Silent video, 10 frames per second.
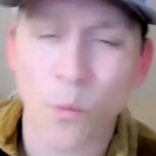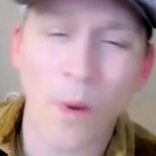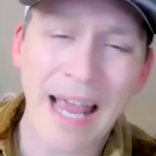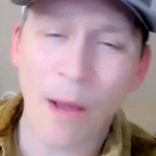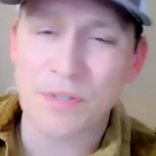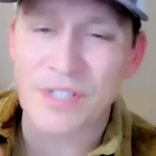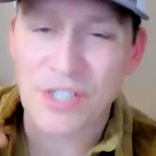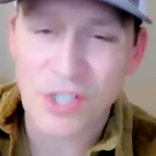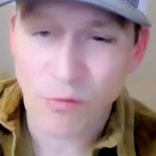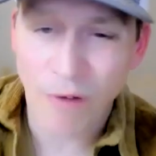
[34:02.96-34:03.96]
the way I was
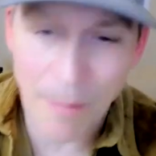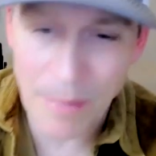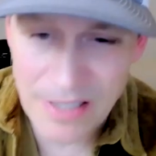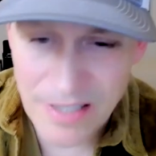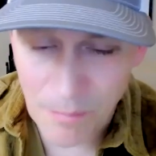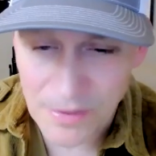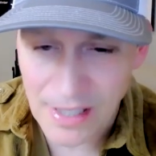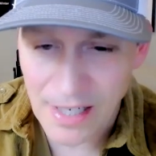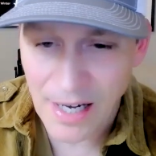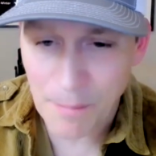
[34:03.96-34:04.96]
describing
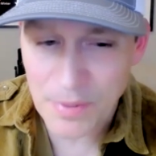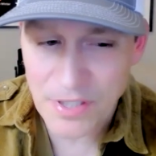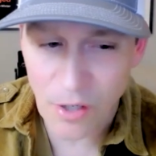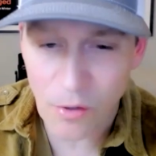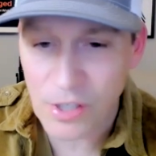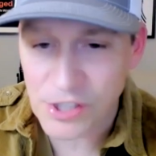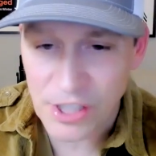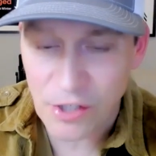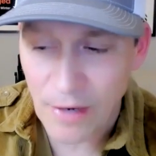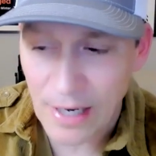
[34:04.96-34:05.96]
something in an episode, and she
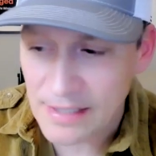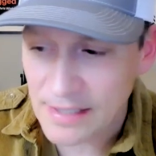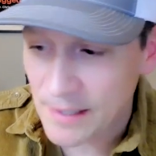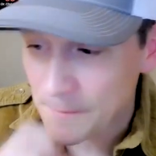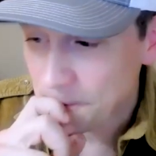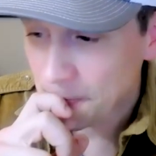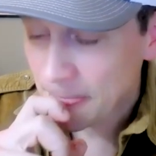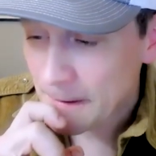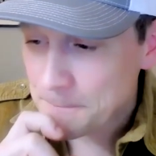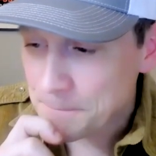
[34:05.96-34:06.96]
corrected it.
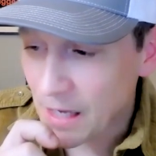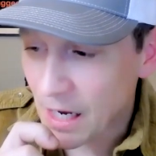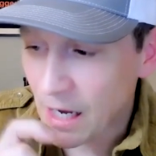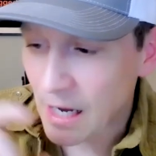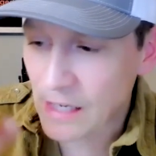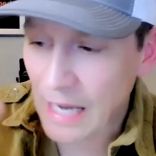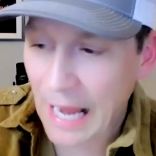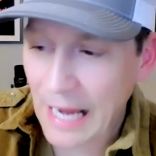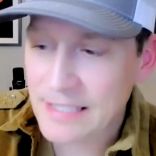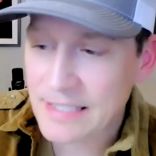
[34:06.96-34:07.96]

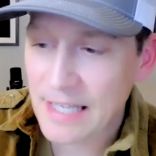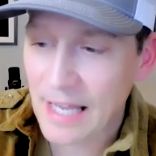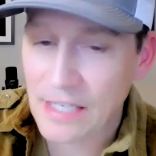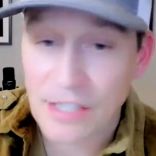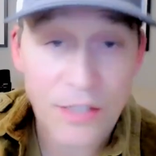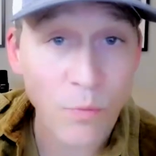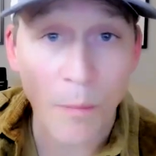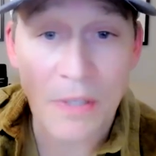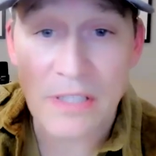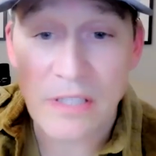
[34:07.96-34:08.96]
I said this
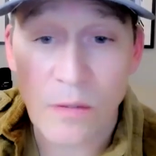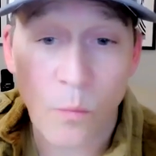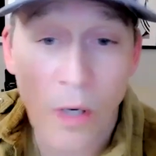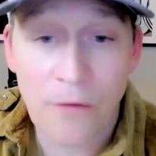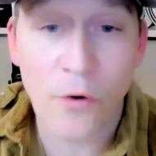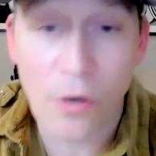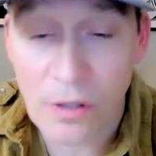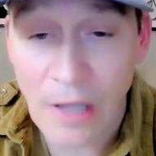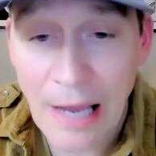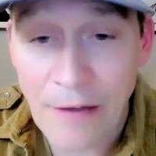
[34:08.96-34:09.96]
woman's, one of her
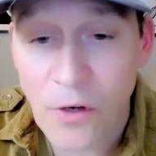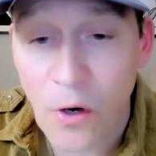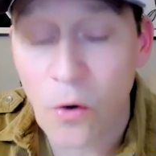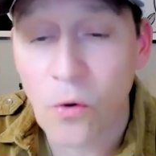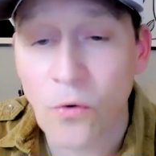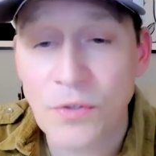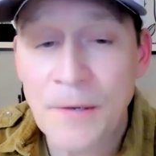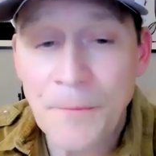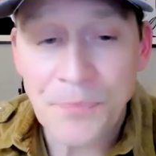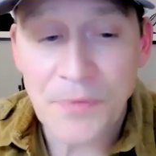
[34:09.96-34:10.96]
life goals
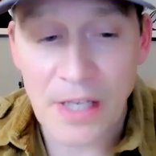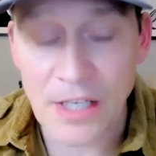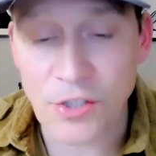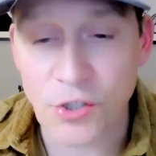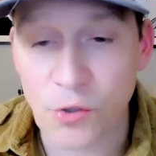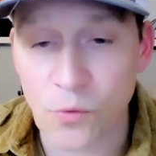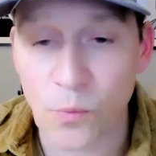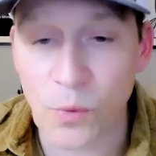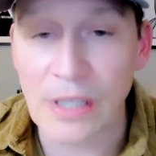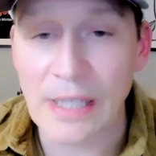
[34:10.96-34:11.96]
is to
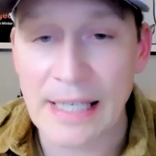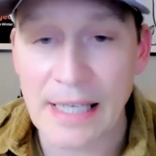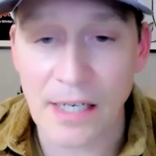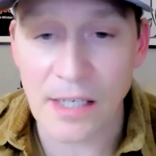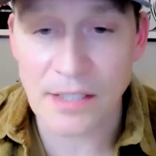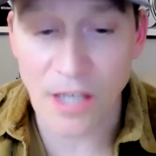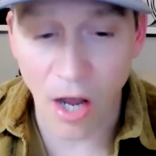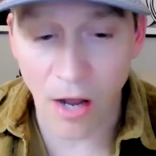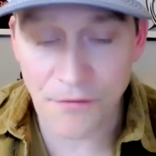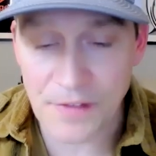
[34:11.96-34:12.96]
really get us
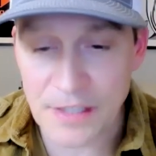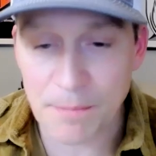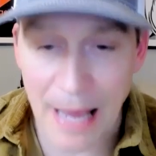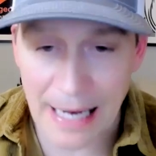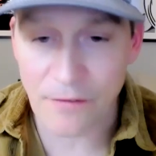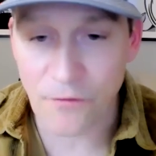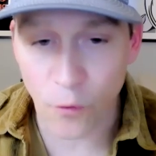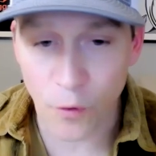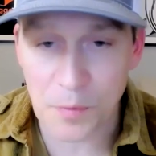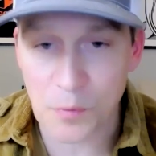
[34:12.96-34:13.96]
off this back and
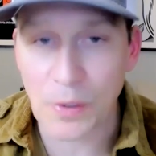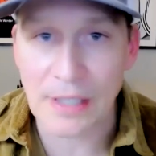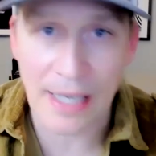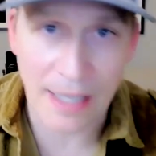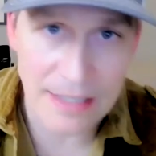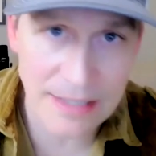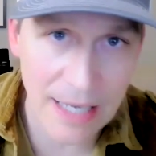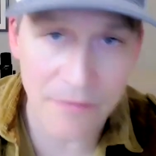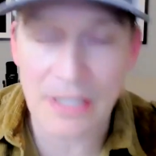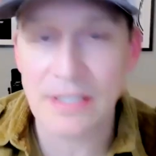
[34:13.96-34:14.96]
forth between daylight
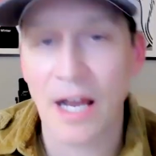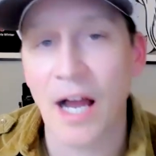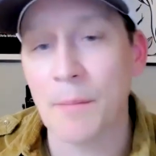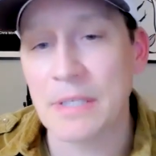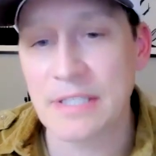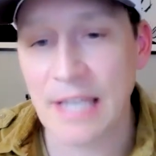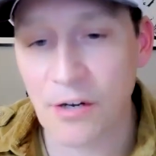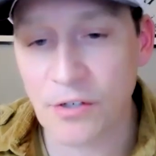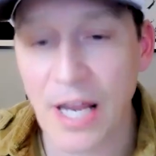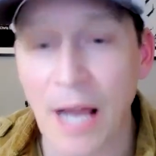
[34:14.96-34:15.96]
saving time and
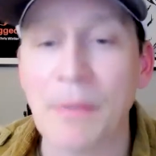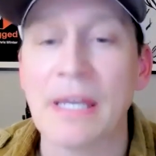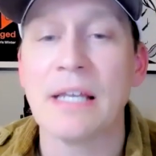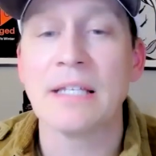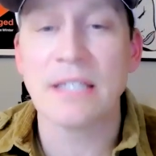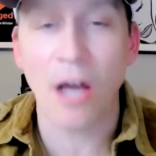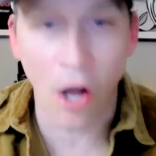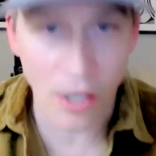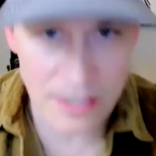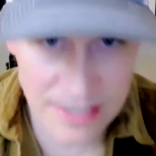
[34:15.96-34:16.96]
standard time and get us
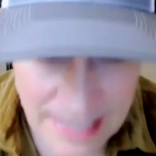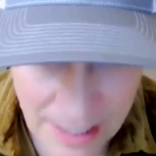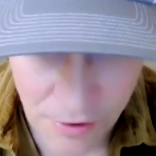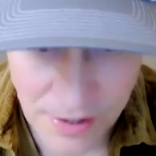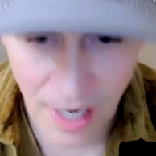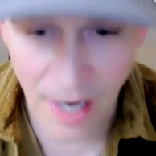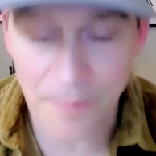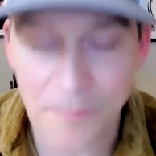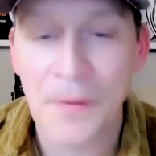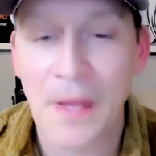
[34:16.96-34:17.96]
on standard time.